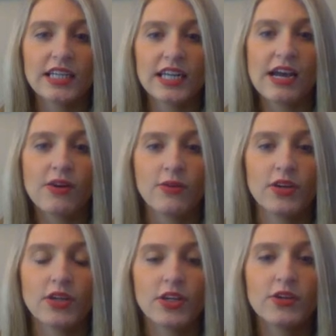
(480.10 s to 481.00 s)
in
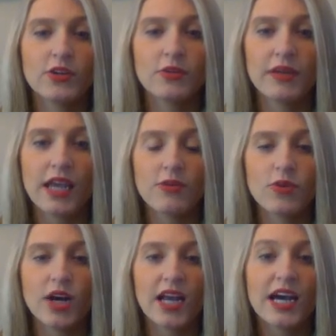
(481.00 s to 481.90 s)
our Google Meet
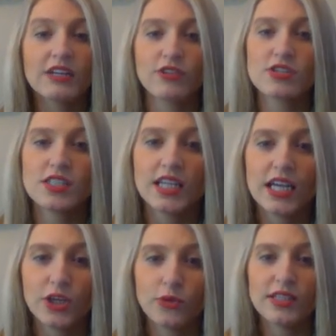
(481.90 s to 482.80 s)
what kind of fossil
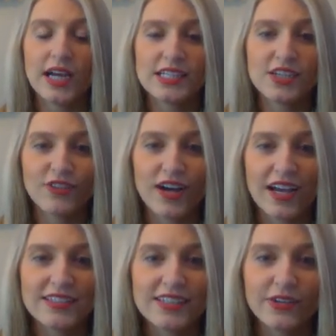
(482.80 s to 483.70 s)
that you would like to
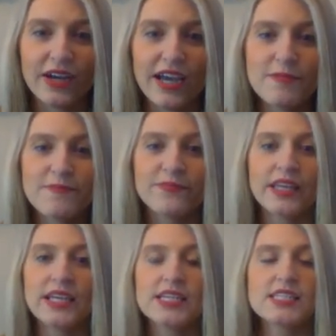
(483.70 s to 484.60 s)
find, okay?
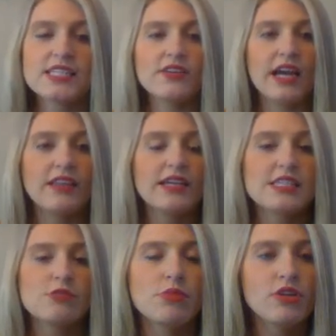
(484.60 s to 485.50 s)
So now
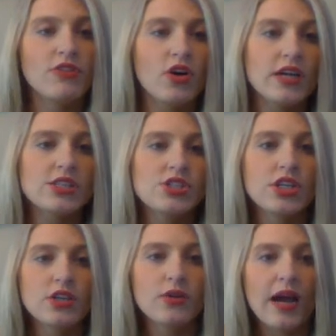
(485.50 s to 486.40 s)
let's move on
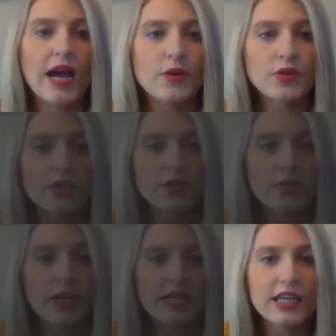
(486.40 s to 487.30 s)
to
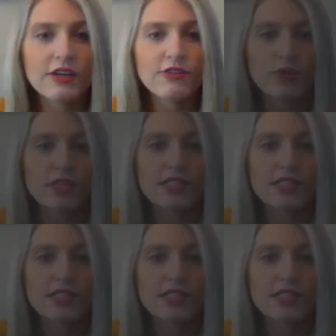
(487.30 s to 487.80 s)
our reading for